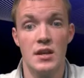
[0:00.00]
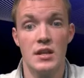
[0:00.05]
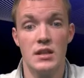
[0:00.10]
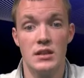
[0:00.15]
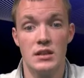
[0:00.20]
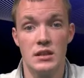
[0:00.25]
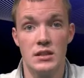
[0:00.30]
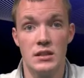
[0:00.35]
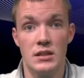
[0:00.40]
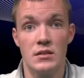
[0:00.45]

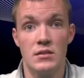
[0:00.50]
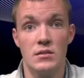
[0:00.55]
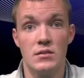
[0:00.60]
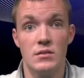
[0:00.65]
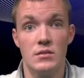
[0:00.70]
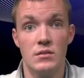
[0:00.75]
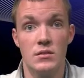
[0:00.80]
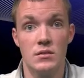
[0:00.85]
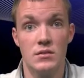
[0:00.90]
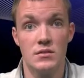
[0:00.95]

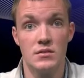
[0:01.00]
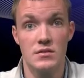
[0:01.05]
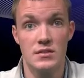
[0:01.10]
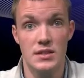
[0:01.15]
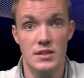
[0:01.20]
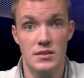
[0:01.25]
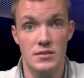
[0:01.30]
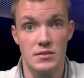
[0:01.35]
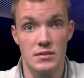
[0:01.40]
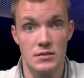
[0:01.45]
legal
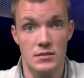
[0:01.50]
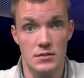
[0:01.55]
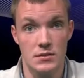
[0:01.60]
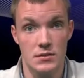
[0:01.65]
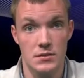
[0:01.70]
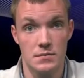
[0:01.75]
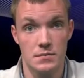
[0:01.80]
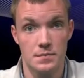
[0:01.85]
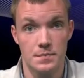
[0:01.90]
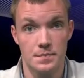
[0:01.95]
citizens.
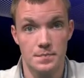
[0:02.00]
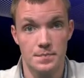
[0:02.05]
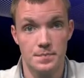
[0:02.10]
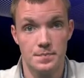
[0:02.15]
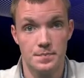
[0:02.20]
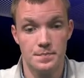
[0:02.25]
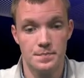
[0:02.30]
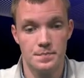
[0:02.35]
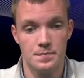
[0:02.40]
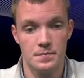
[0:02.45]

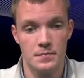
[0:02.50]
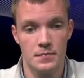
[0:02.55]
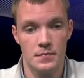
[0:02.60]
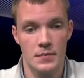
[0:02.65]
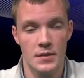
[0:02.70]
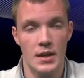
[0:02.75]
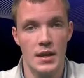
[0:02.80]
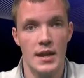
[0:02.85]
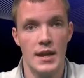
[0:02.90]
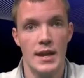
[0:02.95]

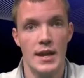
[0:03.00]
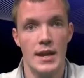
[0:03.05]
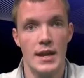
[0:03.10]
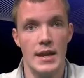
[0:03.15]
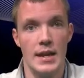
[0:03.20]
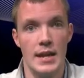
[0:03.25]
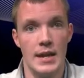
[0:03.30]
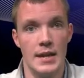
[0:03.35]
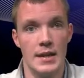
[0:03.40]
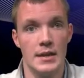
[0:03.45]

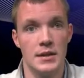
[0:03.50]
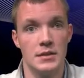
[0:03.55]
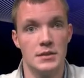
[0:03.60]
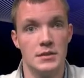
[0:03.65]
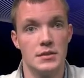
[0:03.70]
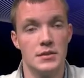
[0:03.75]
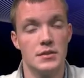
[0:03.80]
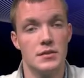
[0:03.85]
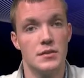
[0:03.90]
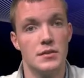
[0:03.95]

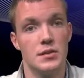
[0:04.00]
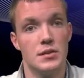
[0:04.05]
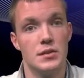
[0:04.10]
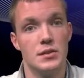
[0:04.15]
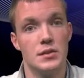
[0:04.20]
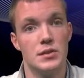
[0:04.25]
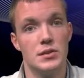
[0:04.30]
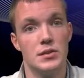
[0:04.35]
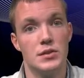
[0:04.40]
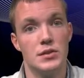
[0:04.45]
And
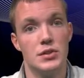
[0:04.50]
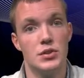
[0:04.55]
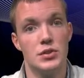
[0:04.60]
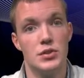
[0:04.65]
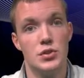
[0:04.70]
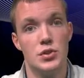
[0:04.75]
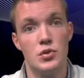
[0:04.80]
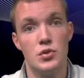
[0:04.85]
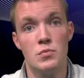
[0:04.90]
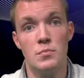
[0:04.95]
the
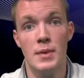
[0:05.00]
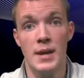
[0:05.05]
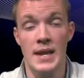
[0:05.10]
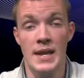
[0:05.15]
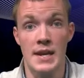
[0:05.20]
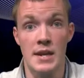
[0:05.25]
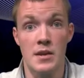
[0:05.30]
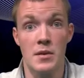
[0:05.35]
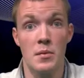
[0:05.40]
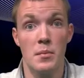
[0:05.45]
two
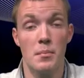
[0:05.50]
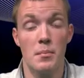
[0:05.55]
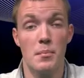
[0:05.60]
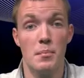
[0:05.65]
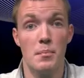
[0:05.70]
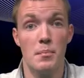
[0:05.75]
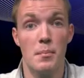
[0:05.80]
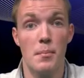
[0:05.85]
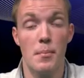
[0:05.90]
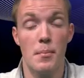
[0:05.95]
main
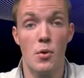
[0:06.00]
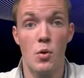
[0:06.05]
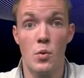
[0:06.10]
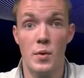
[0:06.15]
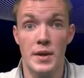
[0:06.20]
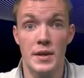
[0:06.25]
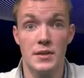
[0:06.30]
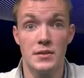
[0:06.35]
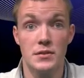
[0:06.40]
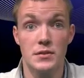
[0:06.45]

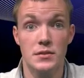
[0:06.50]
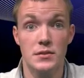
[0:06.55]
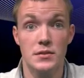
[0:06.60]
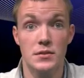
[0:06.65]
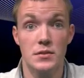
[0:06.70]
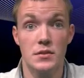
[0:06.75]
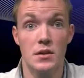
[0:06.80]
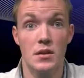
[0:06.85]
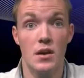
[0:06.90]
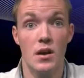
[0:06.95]
points
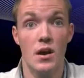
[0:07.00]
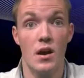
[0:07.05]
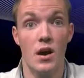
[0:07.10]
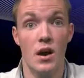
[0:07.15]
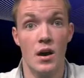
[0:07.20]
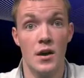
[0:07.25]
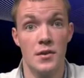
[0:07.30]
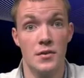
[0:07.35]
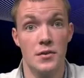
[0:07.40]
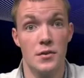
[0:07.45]

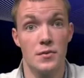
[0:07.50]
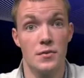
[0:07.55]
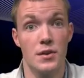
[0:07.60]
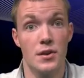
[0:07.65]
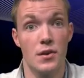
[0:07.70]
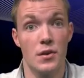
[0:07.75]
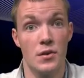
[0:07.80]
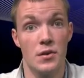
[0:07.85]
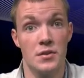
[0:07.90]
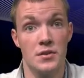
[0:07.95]
under the
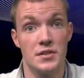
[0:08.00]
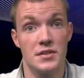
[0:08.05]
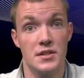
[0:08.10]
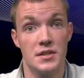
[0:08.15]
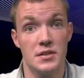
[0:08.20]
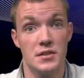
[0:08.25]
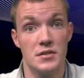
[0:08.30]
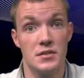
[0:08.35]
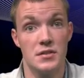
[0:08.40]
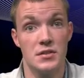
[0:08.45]
earned
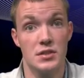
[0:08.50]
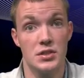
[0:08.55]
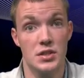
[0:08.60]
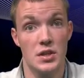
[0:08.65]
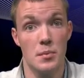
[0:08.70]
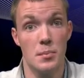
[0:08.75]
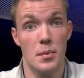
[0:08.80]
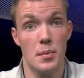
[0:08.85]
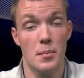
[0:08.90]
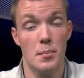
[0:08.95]

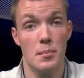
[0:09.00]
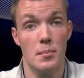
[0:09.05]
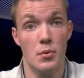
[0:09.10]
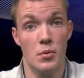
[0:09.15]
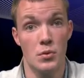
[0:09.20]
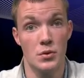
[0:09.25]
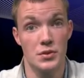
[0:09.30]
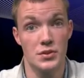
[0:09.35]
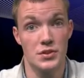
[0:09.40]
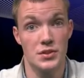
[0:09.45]
citizenship
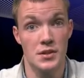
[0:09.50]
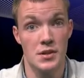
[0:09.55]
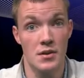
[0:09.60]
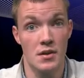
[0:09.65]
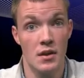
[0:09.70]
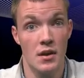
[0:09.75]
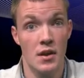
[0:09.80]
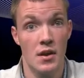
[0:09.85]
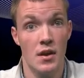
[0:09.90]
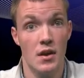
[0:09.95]

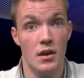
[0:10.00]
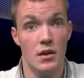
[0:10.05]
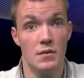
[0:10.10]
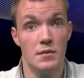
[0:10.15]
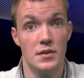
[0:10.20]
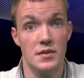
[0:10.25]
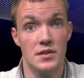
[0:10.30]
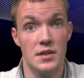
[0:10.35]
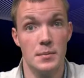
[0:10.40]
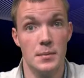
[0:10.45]
portion of
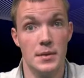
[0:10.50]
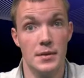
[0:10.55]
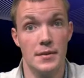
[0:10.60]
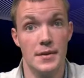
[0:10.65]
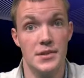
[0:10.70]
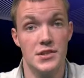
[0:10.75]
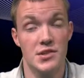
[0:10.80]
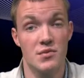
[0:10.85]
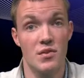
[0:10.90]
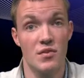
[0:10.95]
this
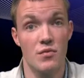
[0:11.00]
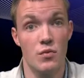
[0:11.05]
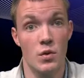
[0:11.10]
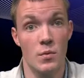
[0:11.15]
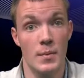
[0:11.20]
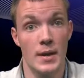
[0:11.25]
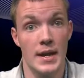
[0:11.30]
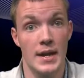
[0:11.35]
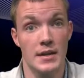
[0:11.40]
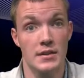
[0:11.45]
Immigration
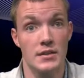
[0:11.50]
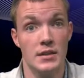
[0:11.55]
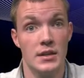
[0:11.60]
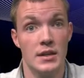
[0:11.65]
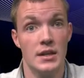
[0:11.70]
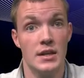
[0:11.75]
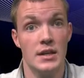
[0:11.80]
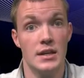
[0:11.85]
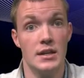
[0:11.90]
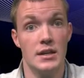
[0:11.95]
Reform Act
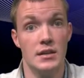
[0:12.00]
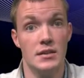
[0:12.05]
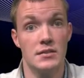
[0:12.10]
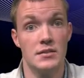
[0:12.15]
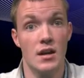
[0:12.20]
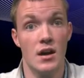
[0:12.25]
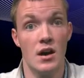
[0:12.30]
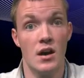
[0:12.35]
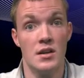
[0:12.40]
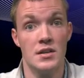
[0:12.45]
is
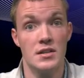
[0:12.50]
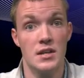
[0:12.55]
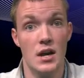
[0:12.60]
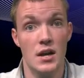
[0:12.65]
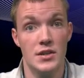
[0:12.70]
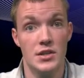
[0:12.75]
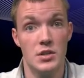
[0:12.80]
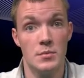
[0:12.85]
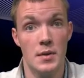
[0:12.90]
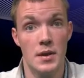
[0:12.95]

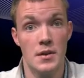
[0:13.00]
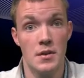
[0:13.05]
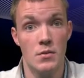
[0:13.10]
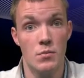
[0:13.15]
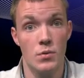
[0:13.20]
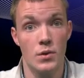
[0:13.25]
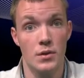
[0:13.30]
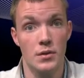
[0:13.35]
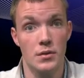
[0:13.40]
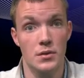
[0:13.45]
undocumented
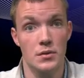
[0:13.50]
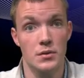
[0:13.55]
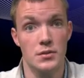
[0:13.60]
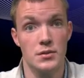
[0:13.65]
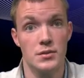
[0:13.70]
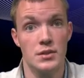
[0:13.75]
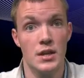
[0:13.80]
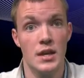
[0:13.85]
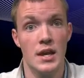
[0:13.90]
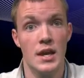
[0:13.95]
workers